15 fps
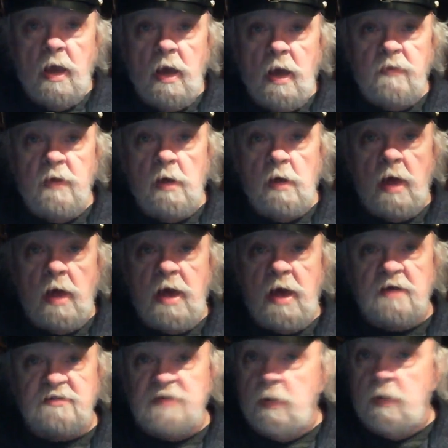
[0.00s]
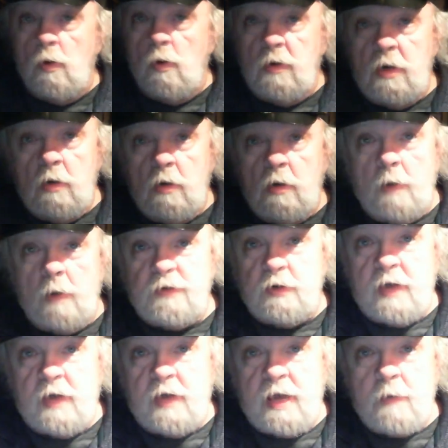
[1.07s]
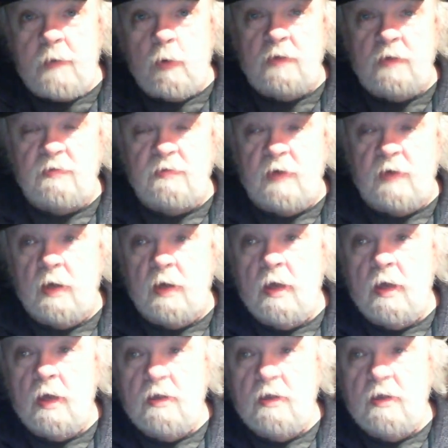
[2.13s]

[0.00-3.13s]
and they'll ask. They won't interrupt your game or anything. The